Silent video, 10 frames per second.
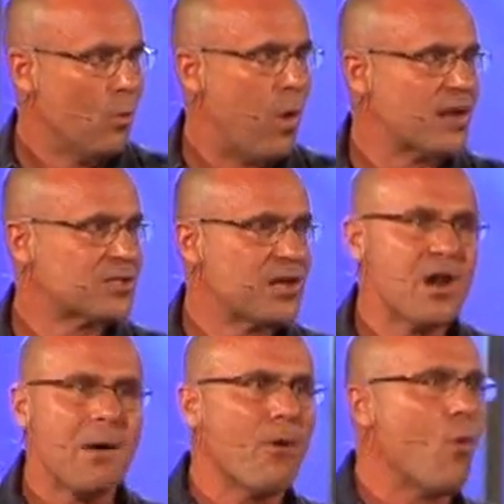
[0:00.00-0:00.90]
was the
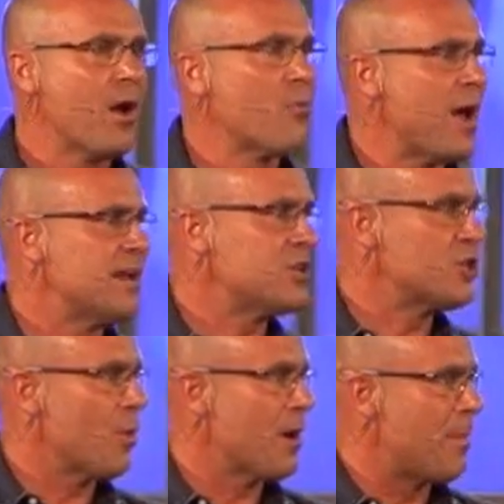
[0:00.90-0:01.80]
number one rated
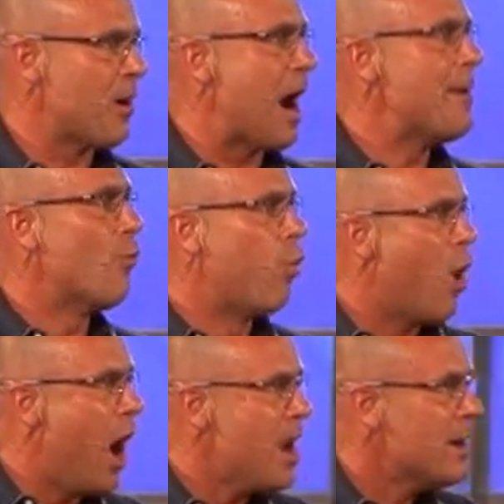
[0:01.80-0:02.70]
show in America. I mean,
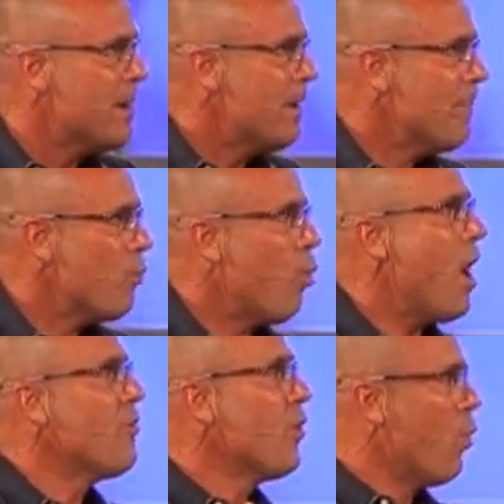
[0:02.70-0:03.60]
what
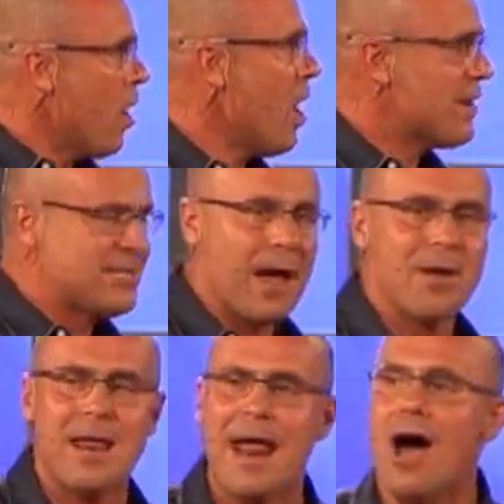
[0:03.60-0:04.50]
in the world is
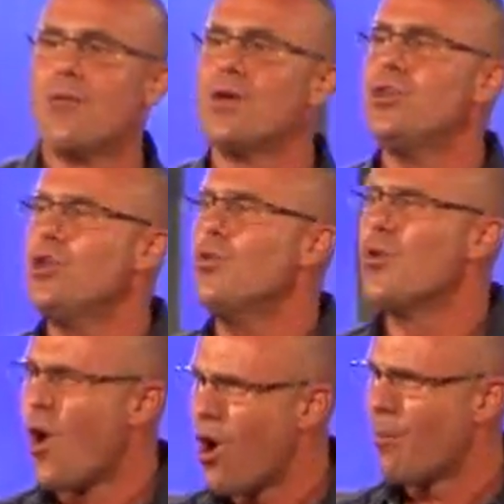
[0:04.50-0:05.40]
happening? Now, the new
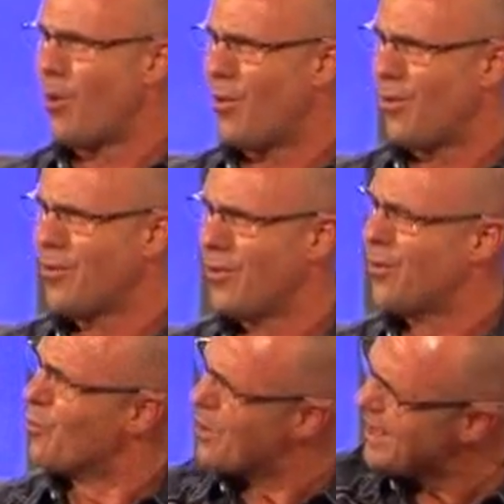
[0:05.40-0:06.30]
normal.
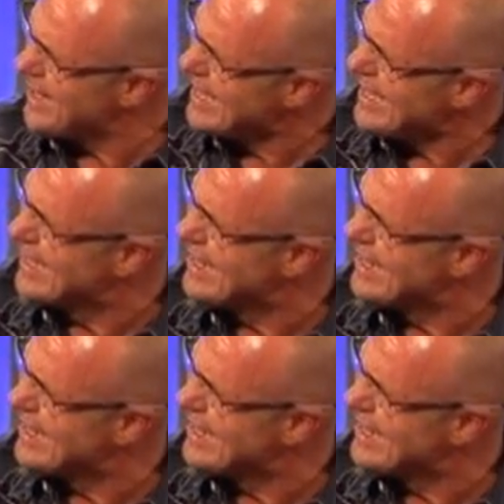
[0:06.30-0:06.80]
Really?